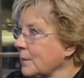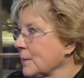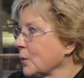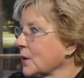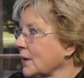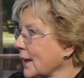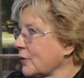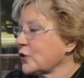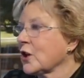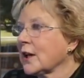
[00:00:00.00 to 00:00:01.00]
people collect
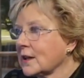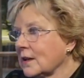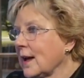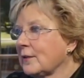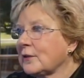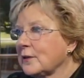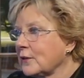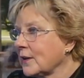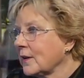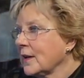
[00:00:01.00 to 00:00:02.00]
shot
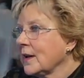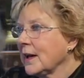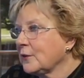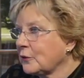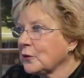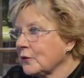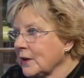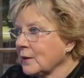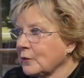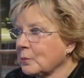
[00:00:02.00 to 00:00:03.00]
glasses and
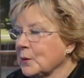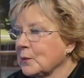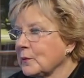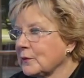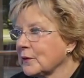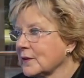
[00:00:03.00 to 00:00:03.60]
souvenir spoons.